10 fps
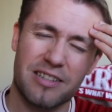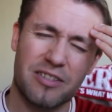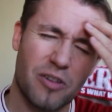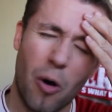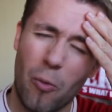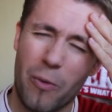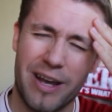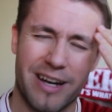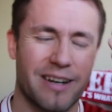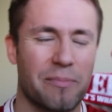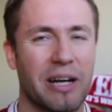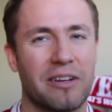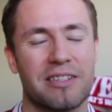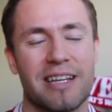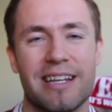so weird
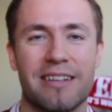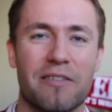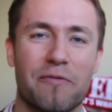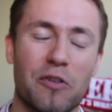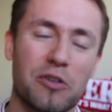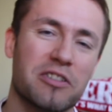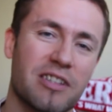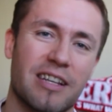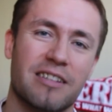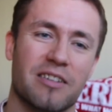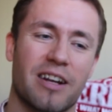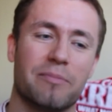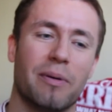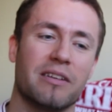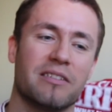because in the first season
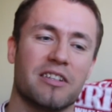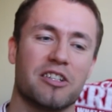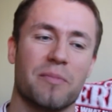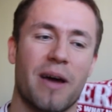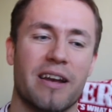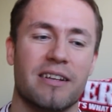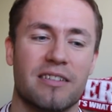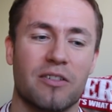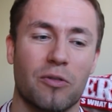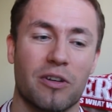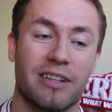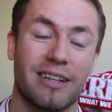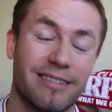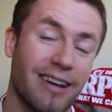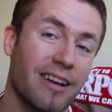at Paris Saint-Germain he
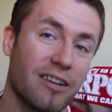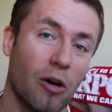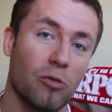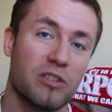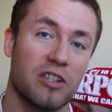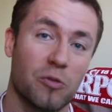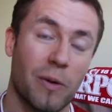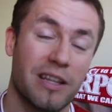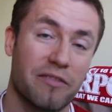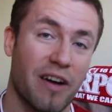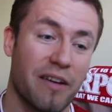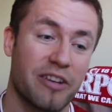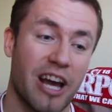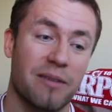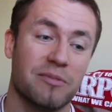scored 10 goals in
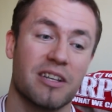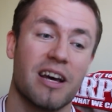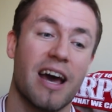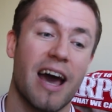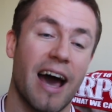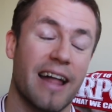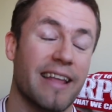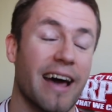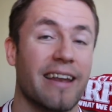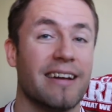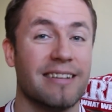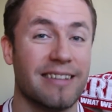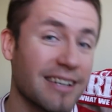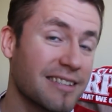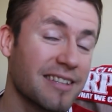25 games, and then
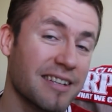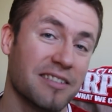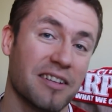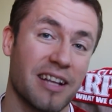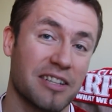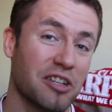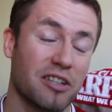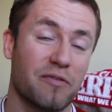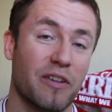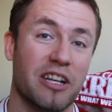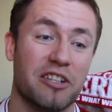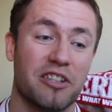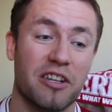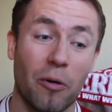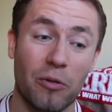this season that just
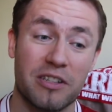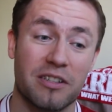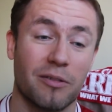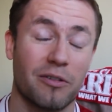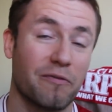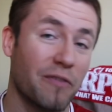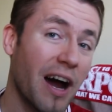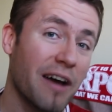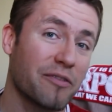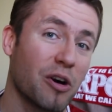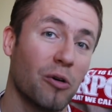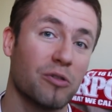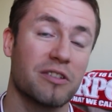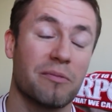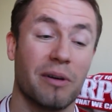finished he only scored 5
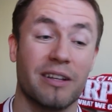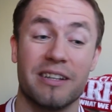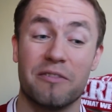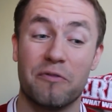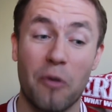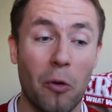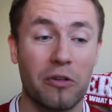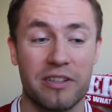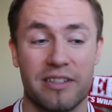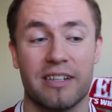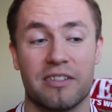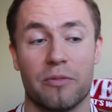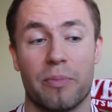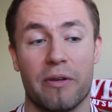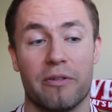goals but in 46
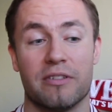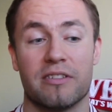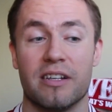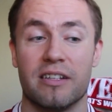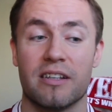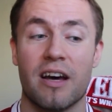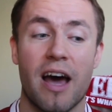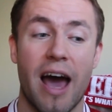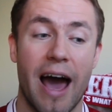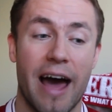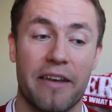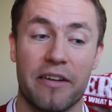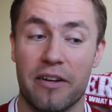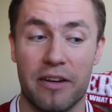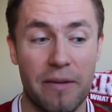appearances, and
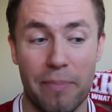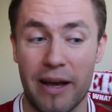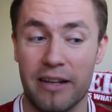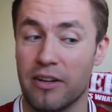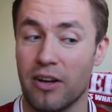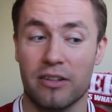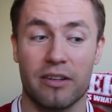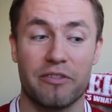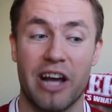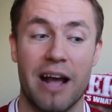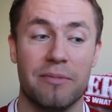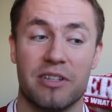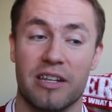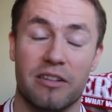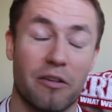he played a lot of
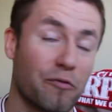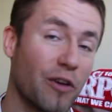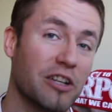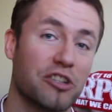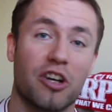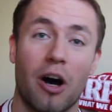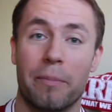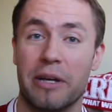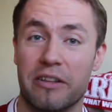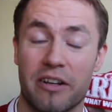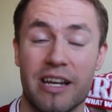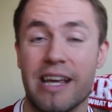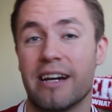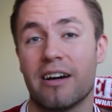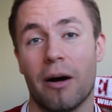games in the French Cup, in the
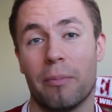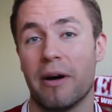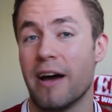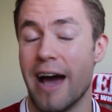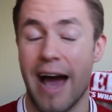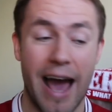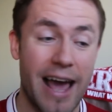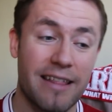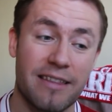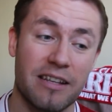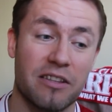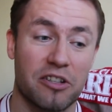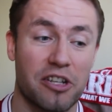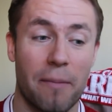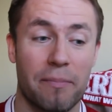League Cup and in the
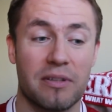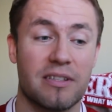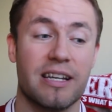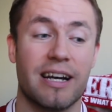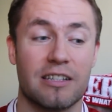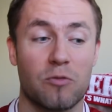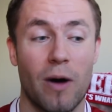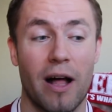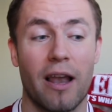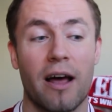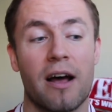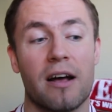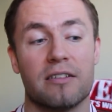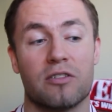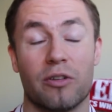Champions League as well.
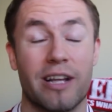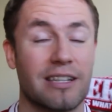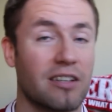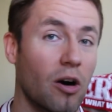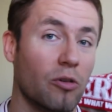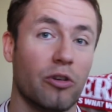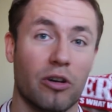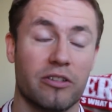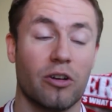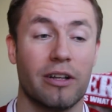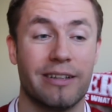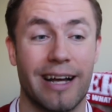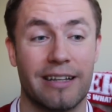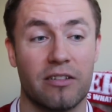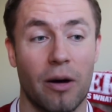So that's how
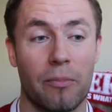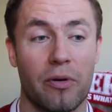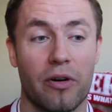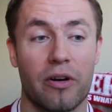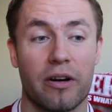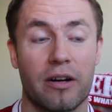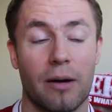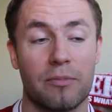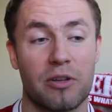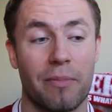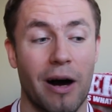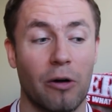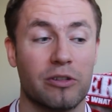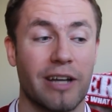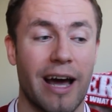that number comes
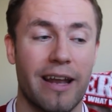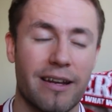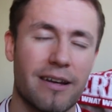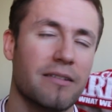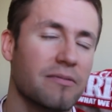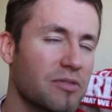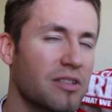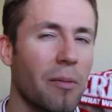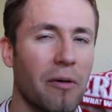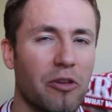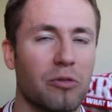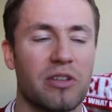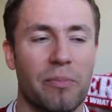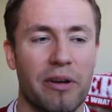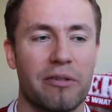about, and some of those
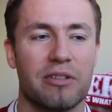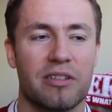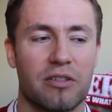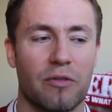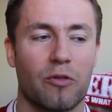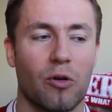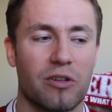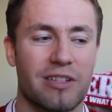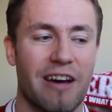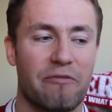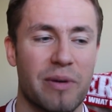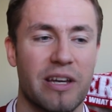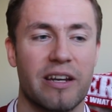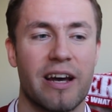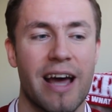appearances of course have
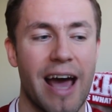been